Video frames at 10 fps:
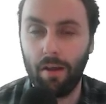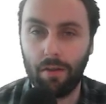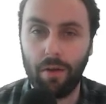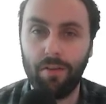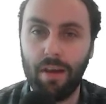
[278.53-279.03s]

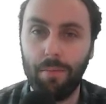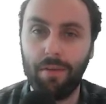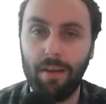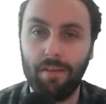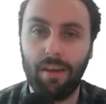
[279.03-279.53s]

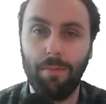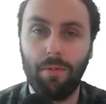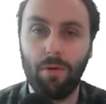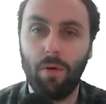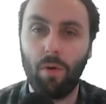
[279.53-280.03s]
98% to keep
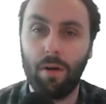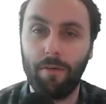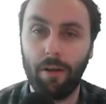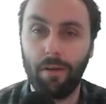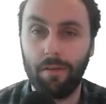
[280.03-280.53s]
your
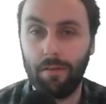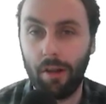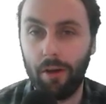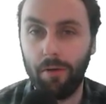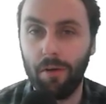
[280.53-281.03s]
qualifying losses
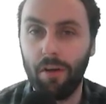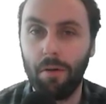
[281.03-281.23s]
low,